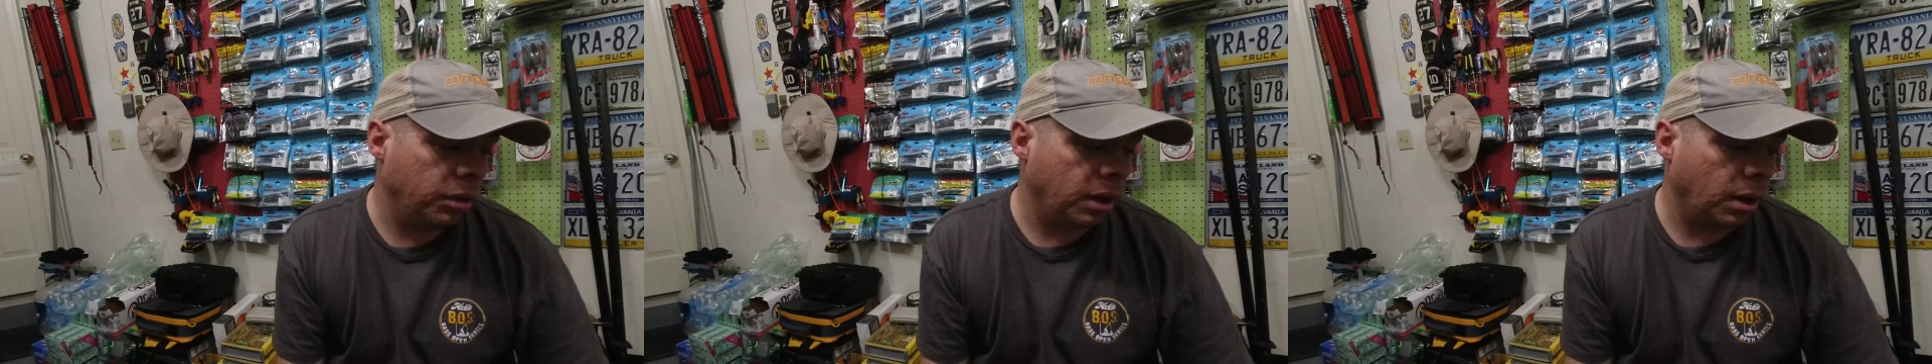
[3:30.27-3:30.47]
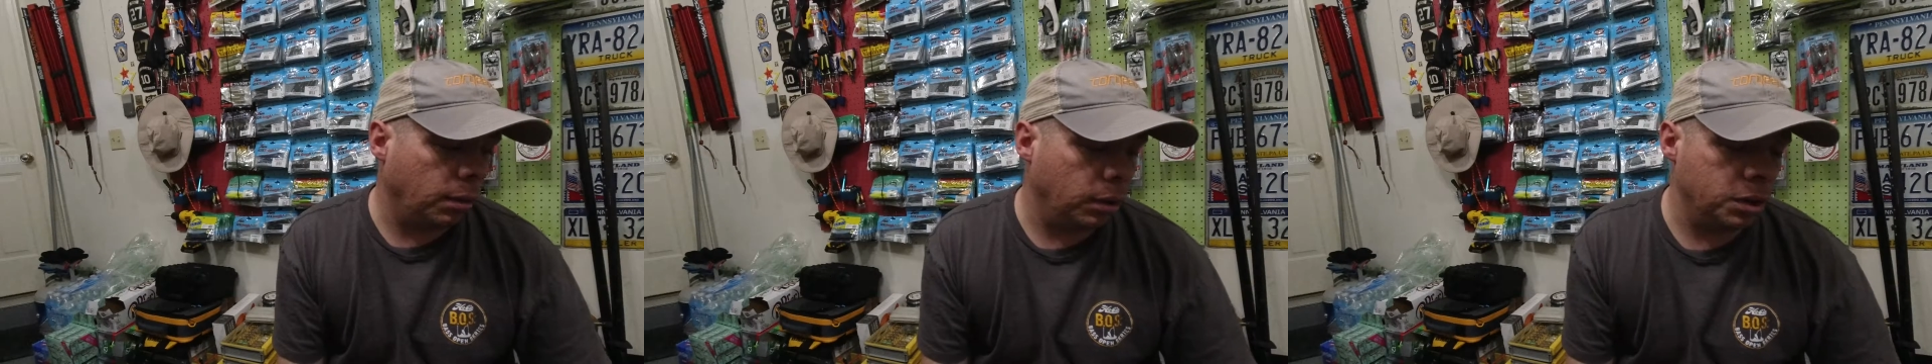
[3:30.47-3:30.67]

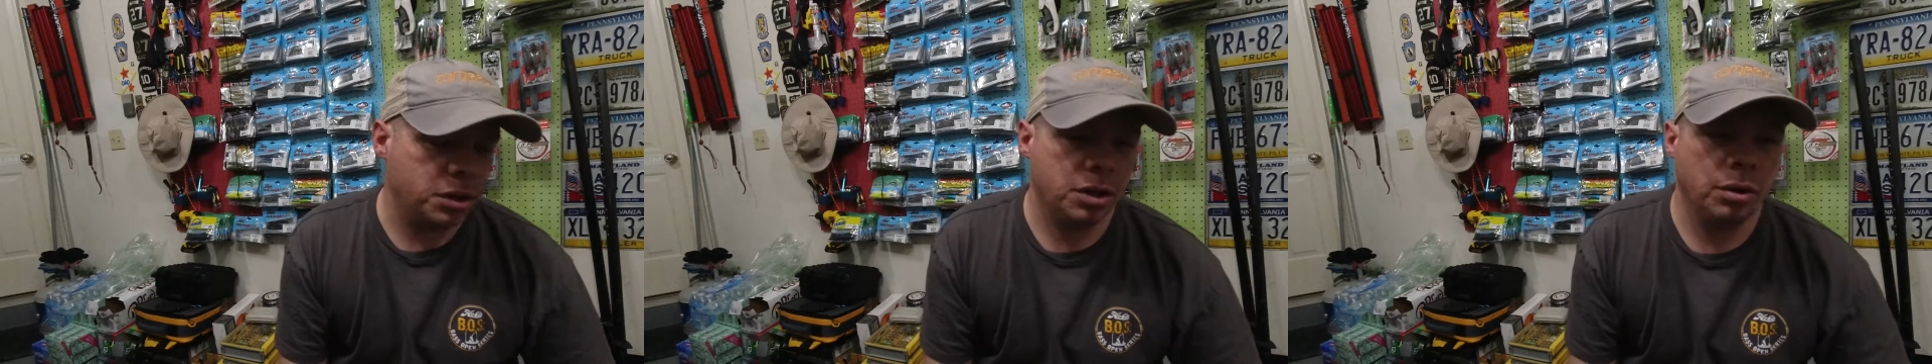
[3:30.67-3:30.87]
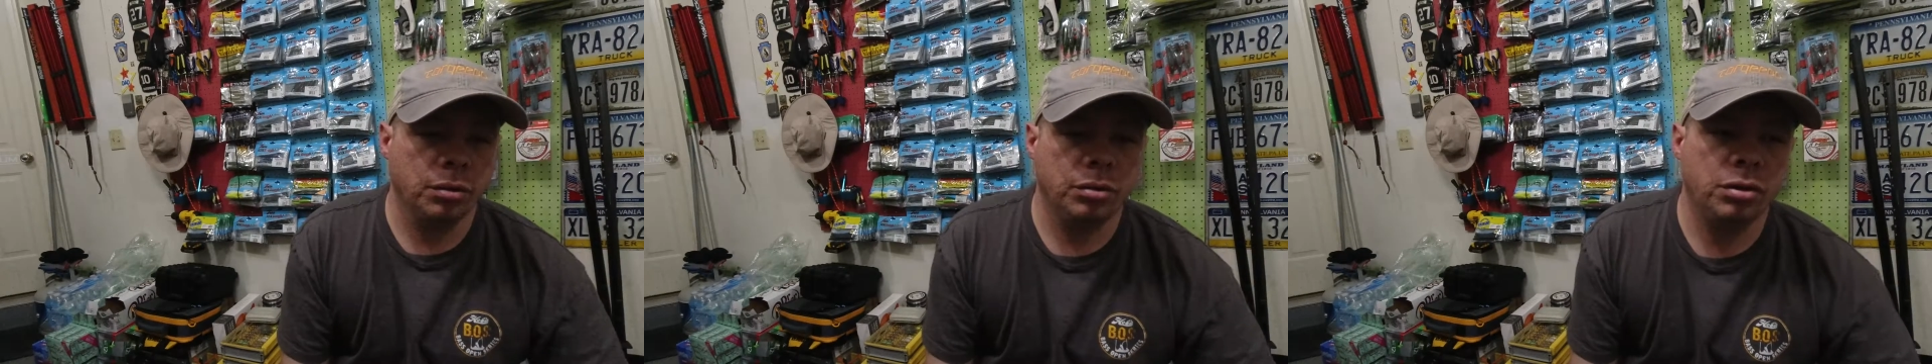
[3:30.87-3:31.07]
thing I want to
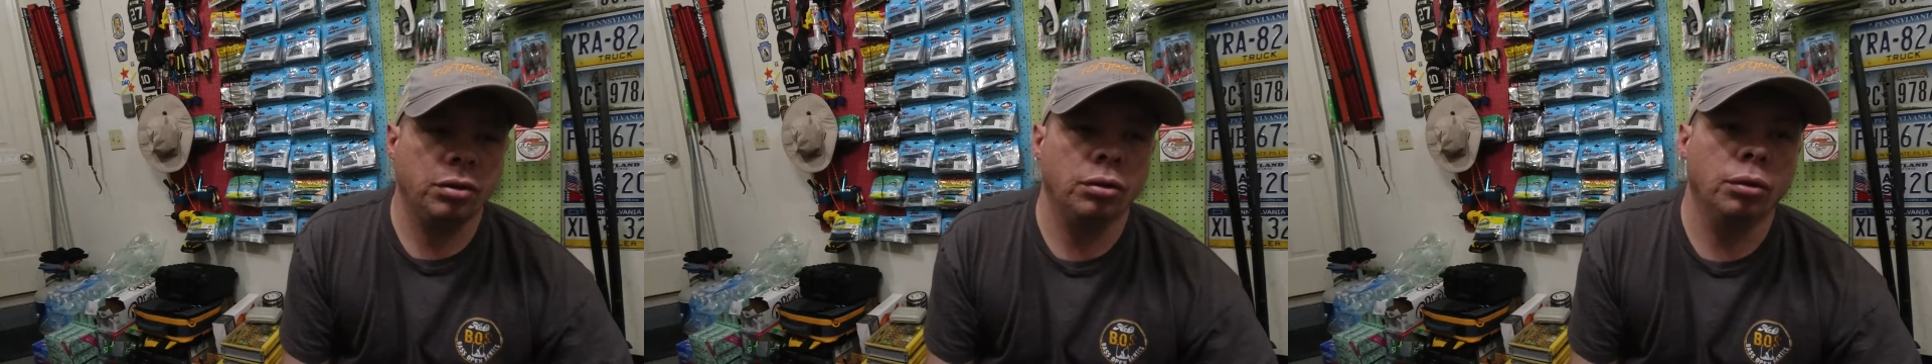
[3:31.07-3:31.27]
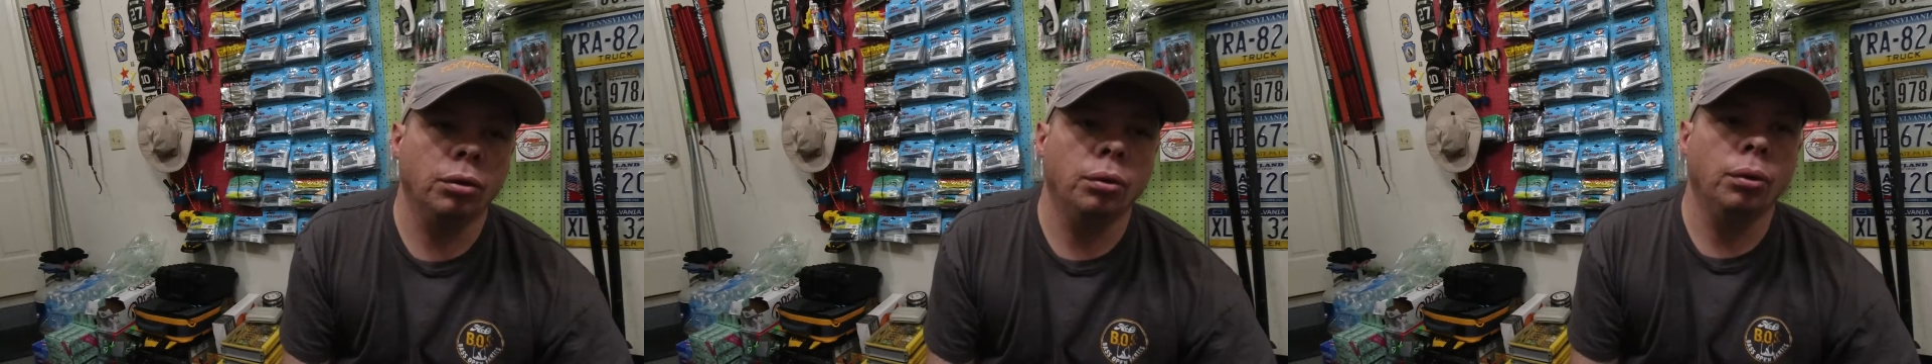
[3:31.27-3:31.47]
show
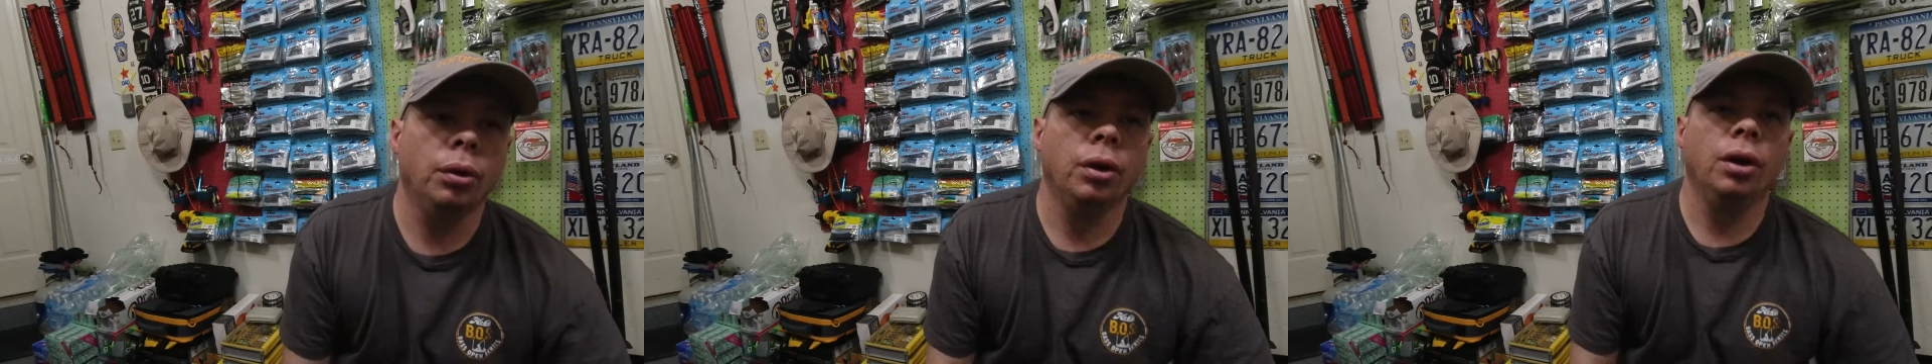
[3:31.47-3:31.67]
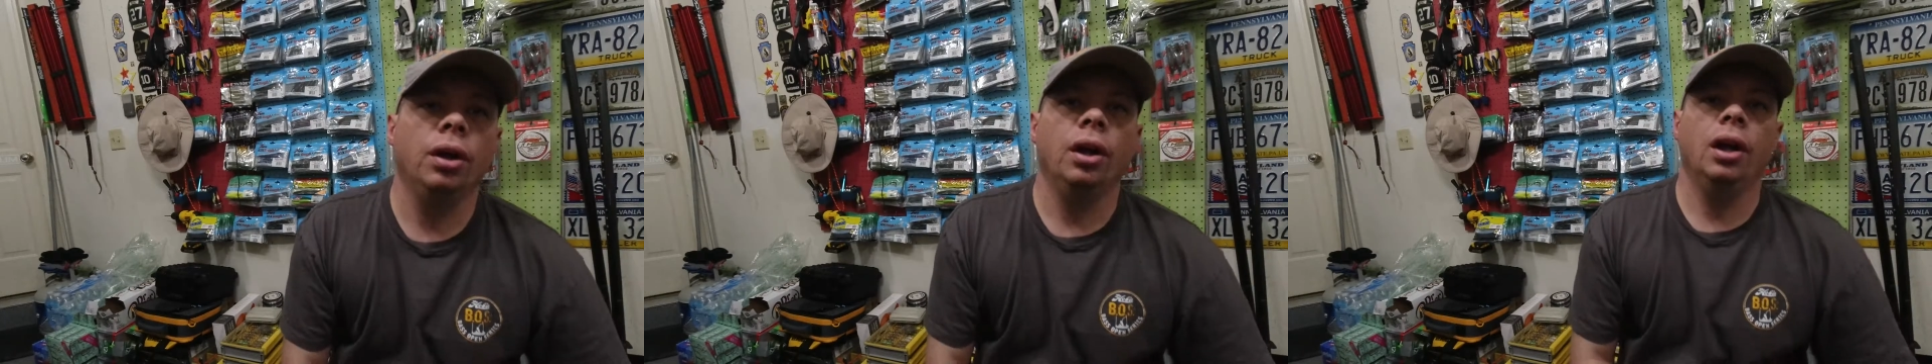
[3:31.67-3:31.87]
too
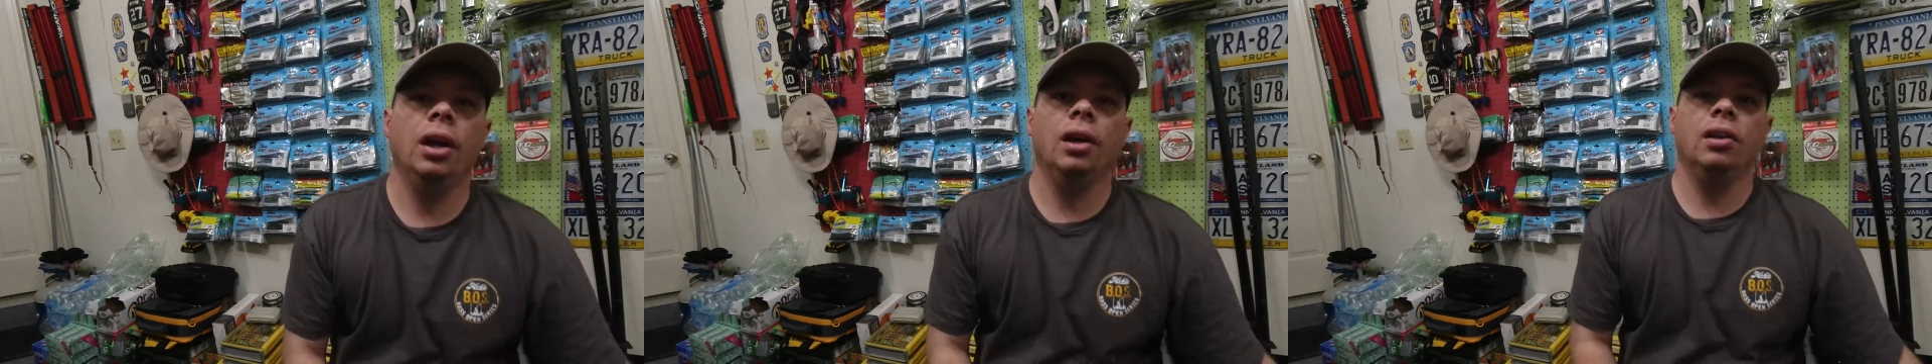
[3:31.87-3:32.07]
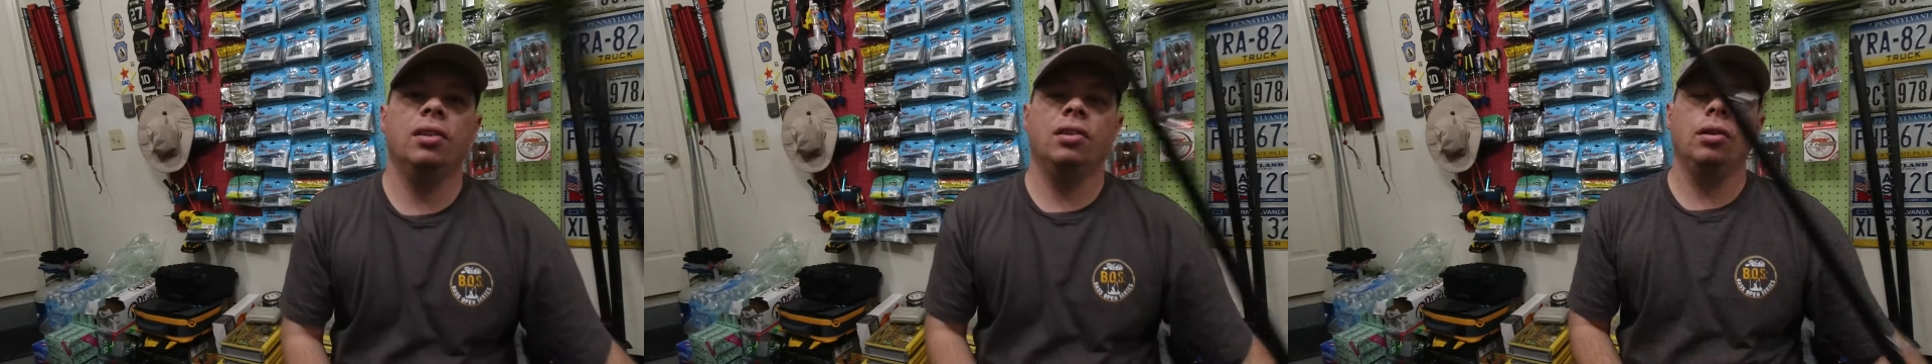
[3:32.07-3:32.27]

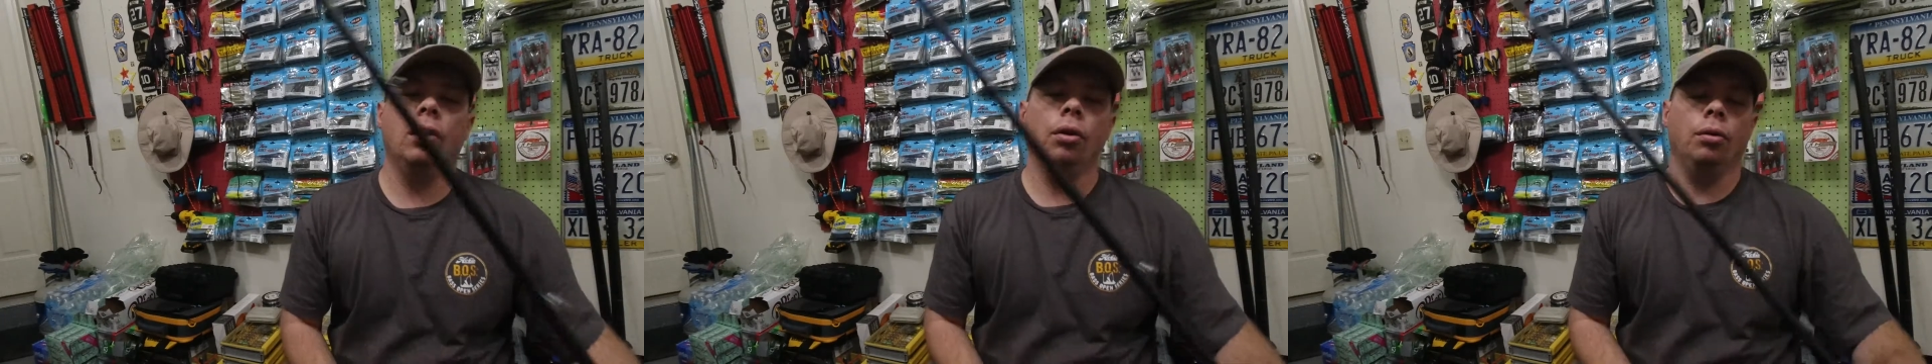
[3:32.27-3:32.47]
is